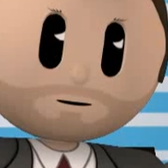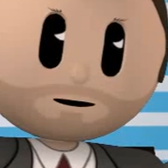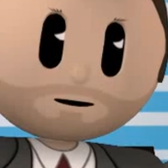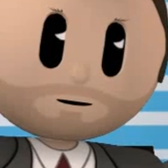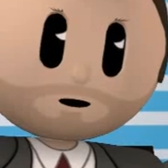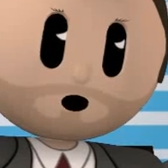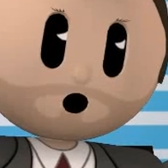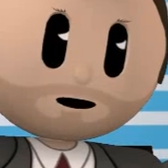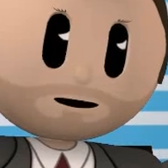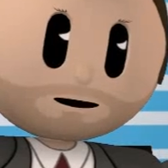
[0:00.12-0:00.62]

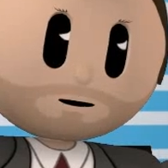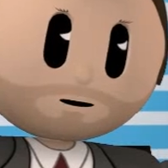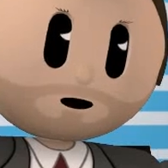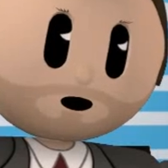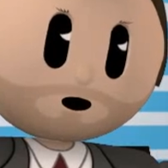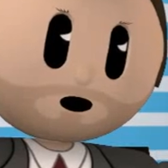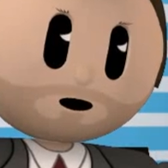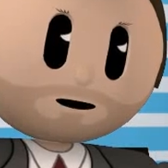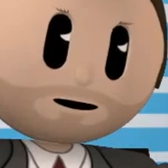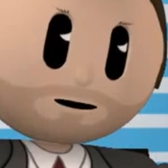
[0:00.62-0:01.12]
Hello
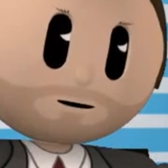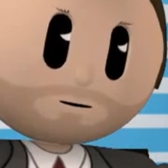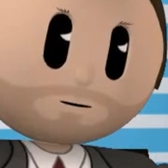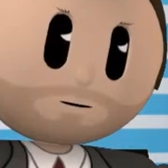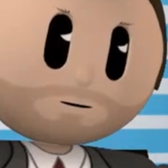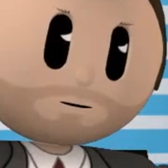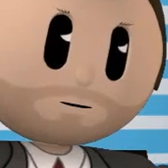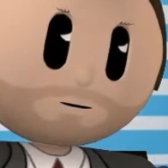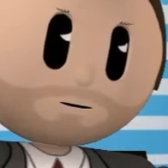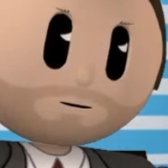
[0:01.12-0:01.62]
everyone.
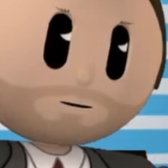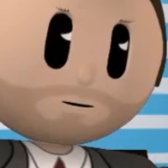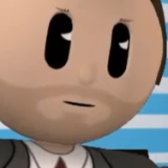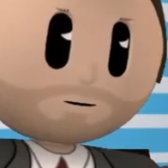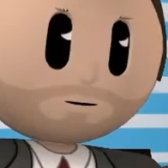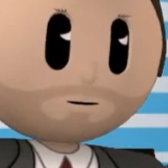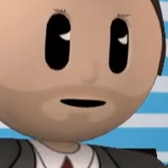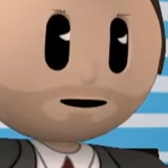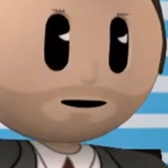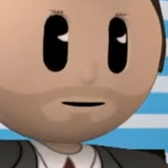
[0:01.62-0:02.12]

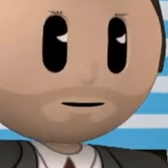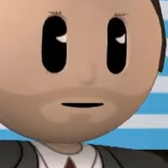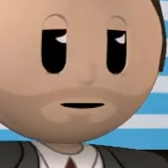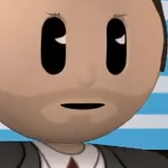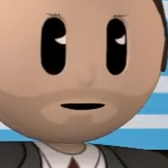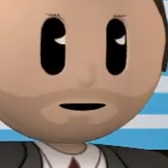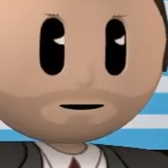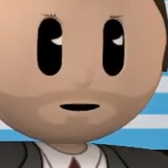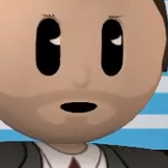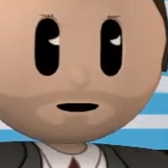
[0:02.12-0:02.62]
It's
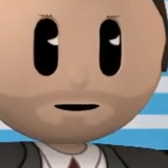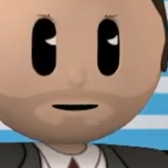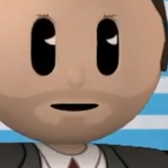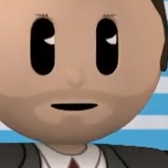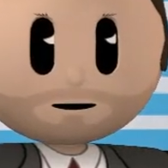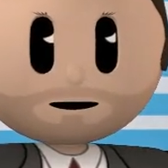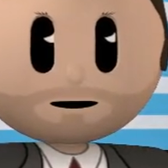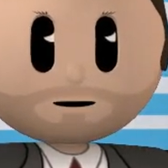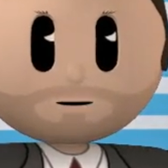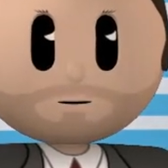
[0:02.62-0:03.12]
James
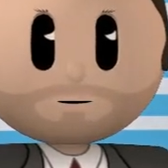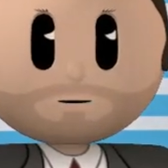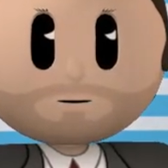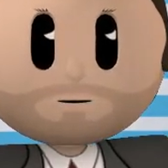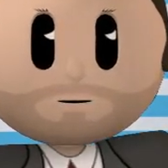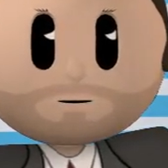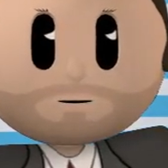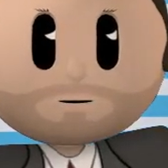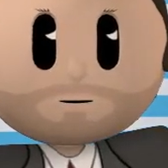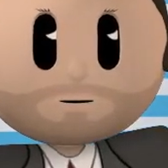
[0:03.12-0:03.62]
again.
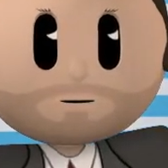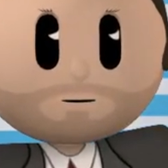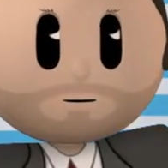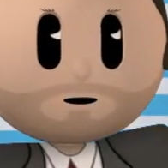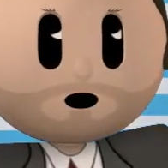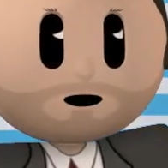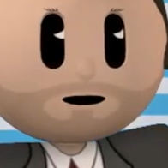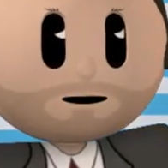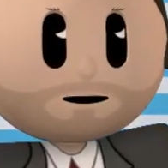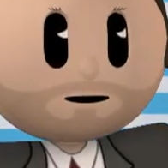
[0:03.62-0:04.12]

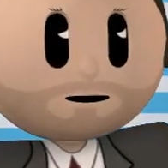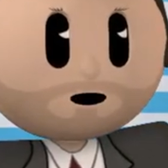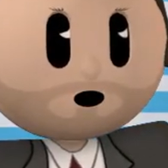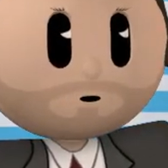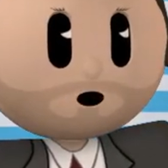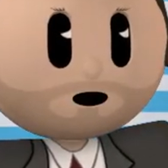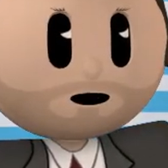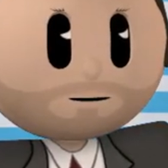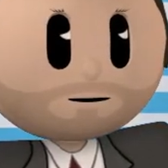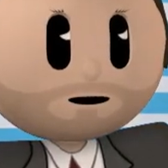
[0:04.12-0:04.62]
And
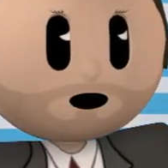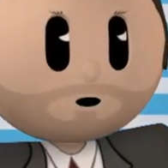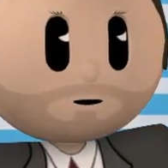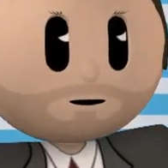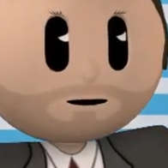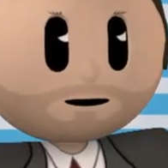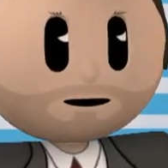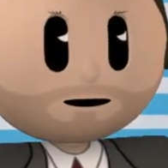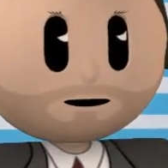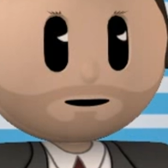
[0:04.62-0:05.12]
before I
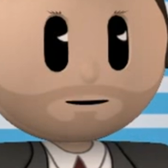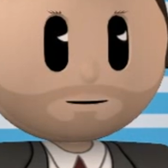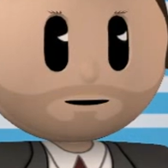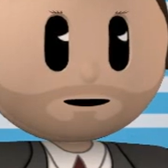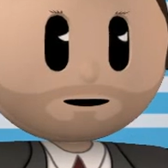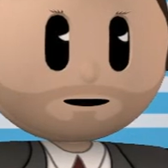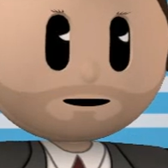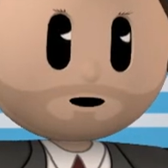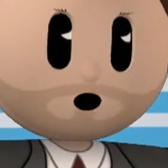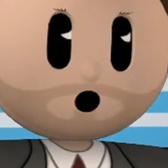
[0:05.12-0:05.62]
start today's
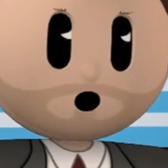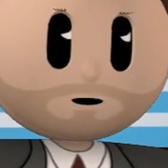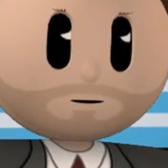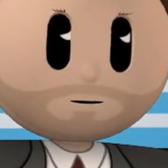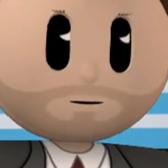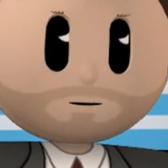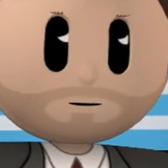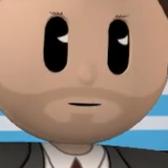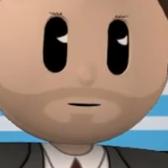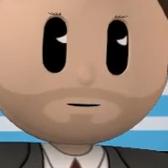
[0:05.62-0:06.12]
video,
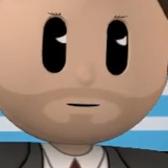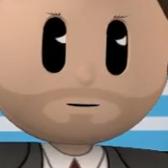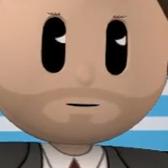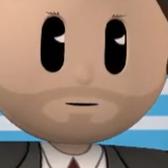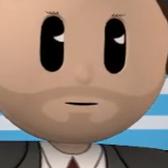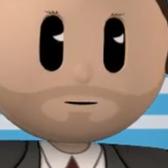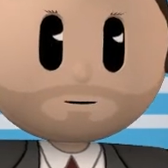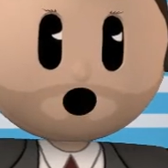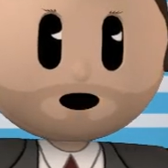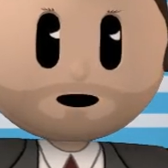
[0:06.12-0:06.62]

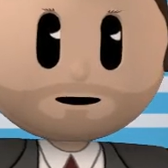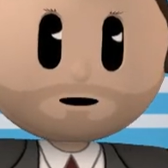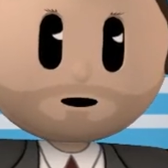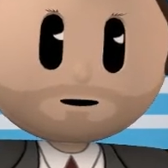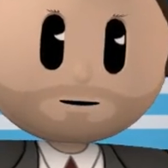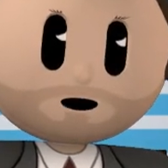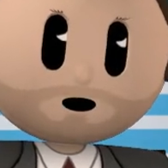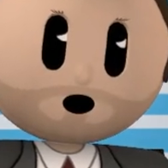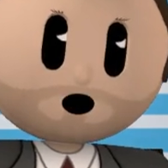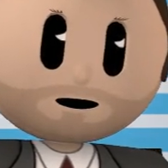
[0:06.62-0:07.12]
I
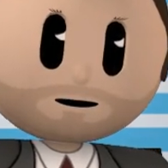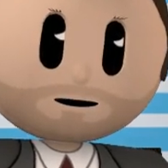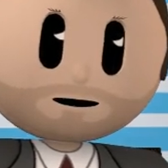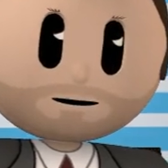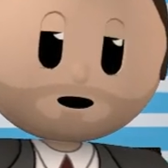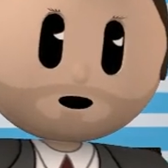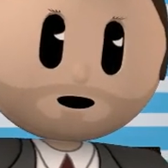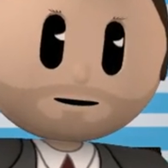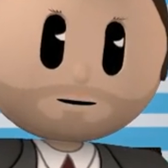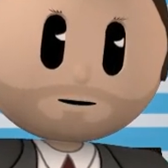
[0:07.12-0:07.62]
just want
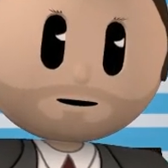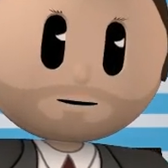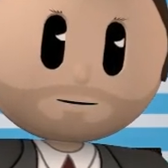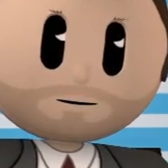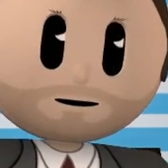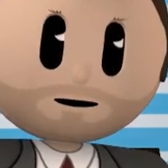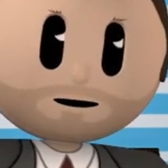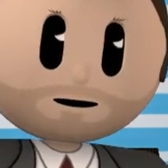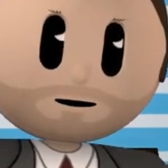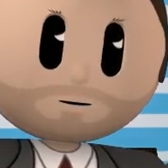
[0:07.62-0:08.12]
to quickly
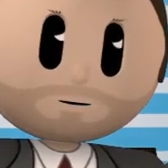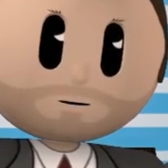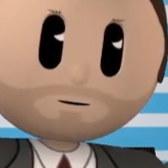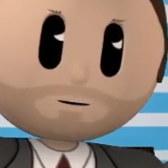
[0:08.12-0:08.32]
say.